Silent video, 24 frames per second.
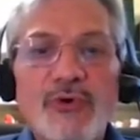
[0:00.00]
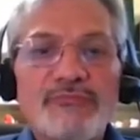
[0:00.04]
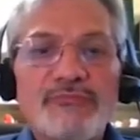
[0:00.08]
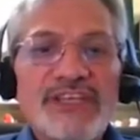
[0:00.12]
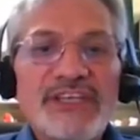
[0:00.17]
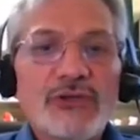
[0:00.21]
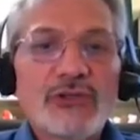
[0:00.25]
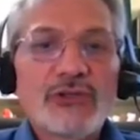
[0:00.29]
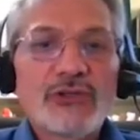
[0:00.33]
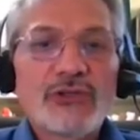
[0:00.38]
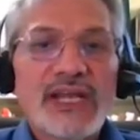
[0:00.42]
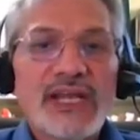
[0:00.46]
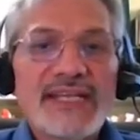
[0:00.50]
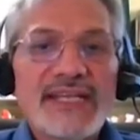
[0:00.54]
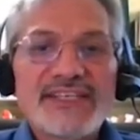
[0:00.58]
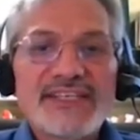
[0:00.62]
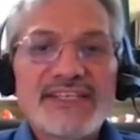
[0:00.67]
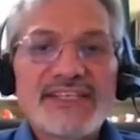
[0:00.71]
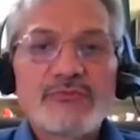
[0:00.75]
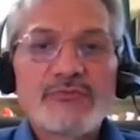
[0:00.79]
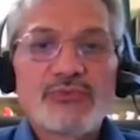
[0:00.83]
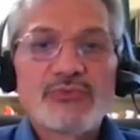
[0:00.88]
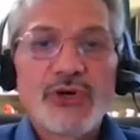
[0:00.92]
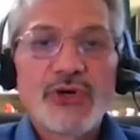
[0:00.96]
beyond
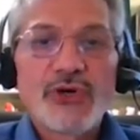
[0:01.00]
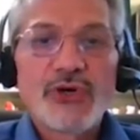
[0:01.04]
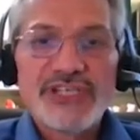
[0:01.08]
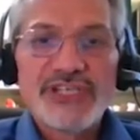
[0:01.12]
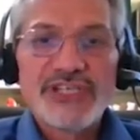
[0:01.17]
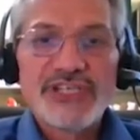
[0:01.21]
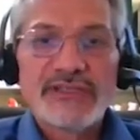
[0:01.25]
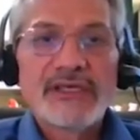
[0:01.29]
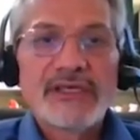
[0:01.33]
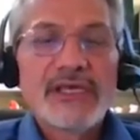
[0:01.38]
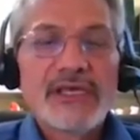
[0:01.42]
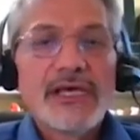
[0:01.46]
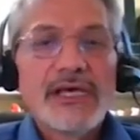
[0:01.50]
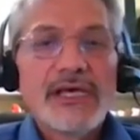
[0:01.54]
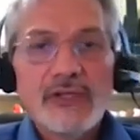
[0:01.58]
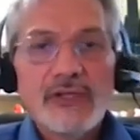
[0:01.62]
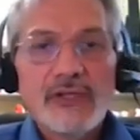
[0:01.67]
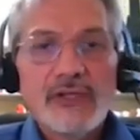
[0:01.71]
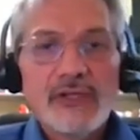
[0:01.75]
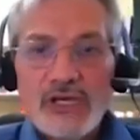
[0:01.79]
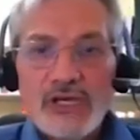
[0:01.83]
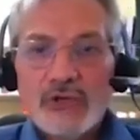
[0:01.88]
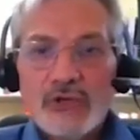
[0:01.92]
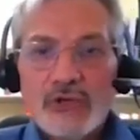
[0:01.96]
localization project. And
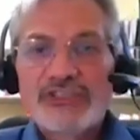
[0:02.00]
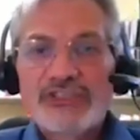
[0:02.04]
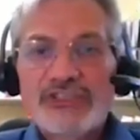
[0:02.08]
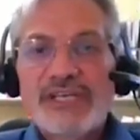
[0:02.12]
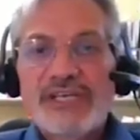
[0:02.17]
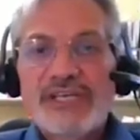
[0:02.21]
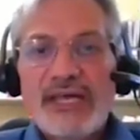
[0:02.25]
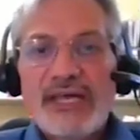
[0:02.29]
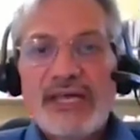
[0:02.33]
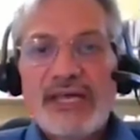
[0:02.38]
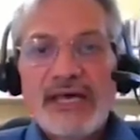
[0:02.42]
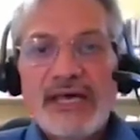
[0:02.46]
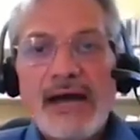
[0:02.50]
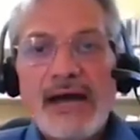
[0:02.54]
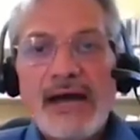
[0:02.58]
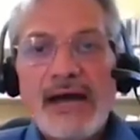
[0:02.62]
we launched our